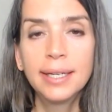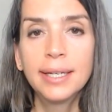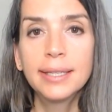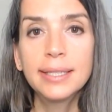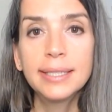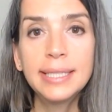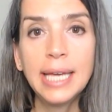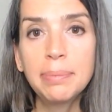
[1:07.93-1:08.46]
The
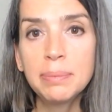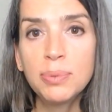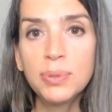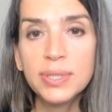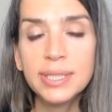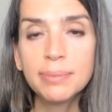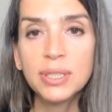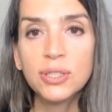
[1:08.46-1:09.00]
tapping
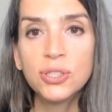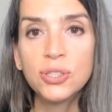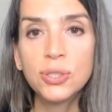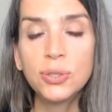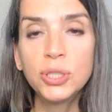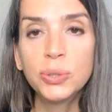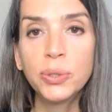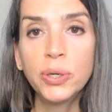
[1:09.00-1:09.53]
points I'm going to show
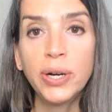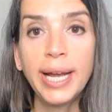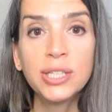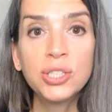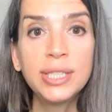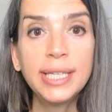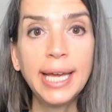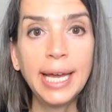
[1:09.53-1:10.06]
you are
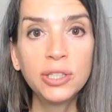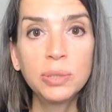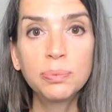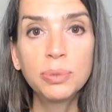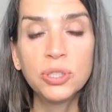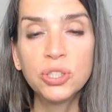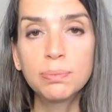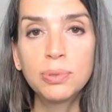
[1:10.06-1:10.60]
actually
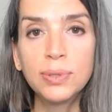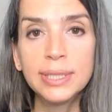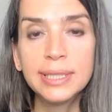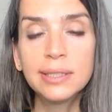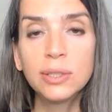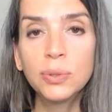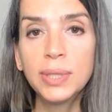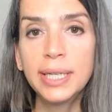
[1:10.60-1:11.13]
acupressure points
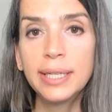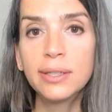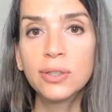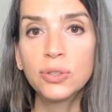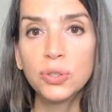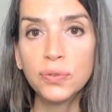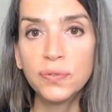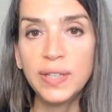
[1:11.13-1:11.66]
located
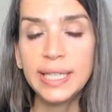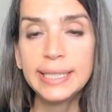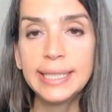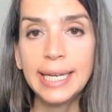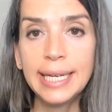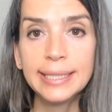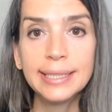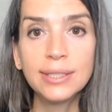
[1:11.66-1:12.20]
on your face,
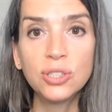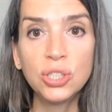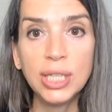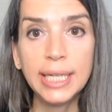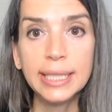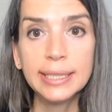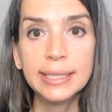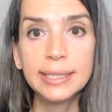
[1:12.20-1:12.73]
hands, and
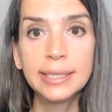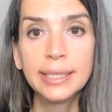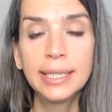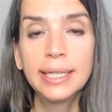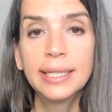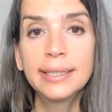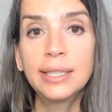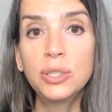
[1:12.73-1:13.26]
chest
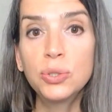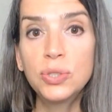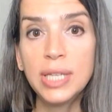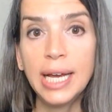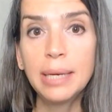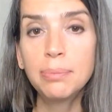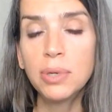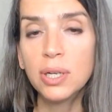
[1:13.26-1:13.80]
that you
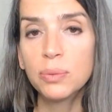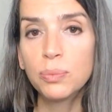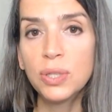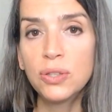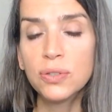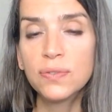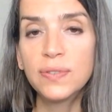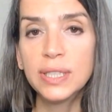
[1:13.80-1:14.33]
tap on with
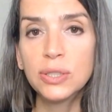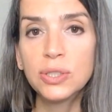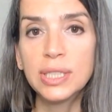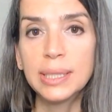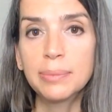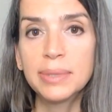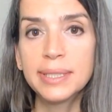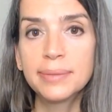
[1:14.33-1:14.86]
your
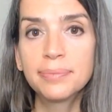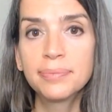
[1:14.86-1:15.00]
fingertips.